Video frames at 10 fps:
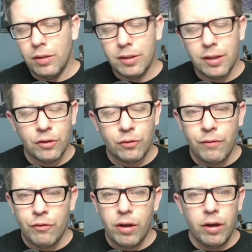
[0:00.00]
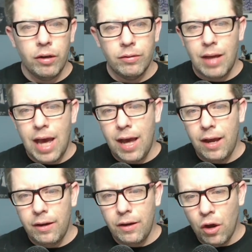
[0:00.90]
discuss rev share
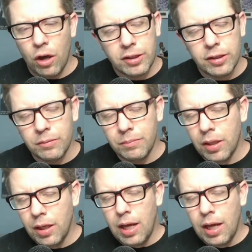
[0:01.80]
at nauseum